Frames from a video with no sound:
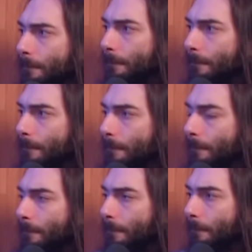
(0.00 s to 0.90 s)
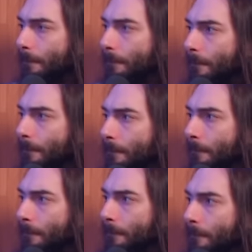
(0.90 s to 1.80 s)

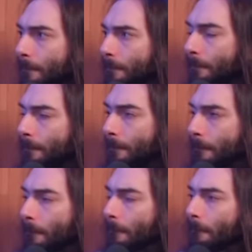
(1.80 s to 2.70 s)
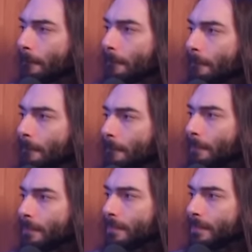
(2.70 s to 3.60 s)

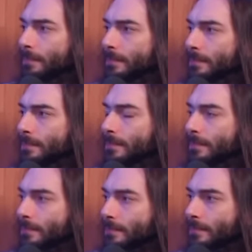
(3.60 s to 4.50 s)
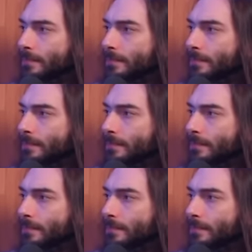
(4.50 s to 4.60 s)
This person isn't speaking.